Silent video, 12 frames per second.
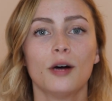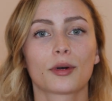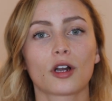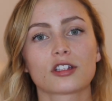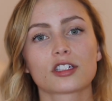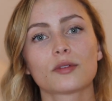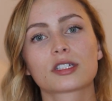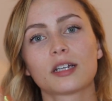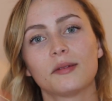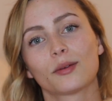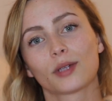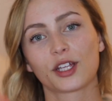but also is
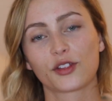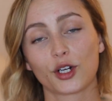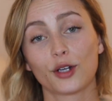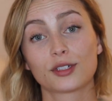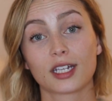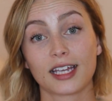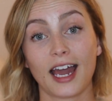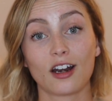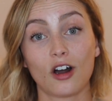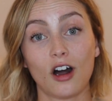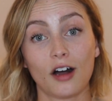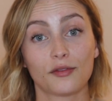gonna be really thorough to
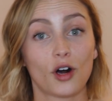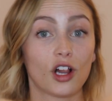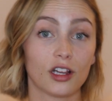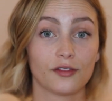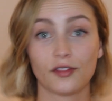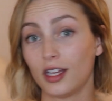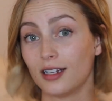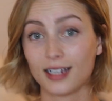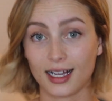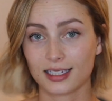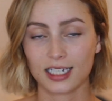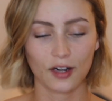get off all of the
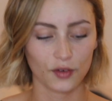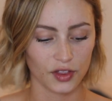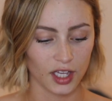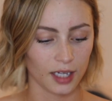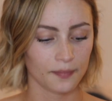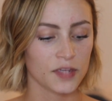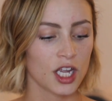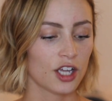dust and everything.